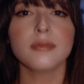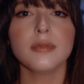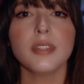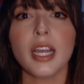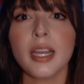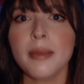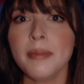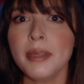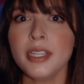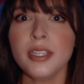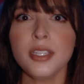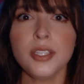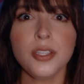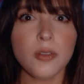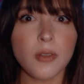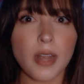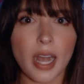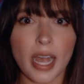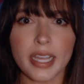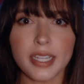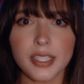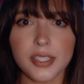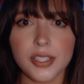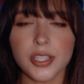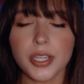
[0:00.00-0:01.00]
I mean, you
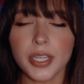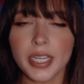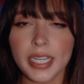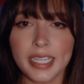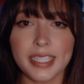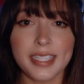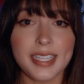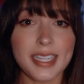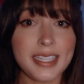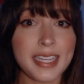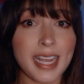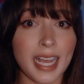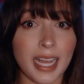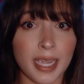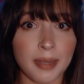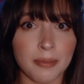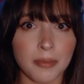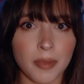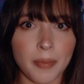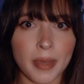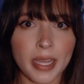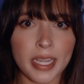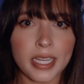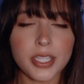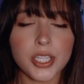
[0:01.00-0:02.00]
guys, there is a time
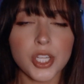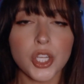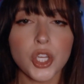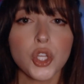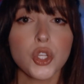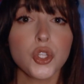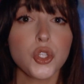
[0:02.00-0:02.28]
limit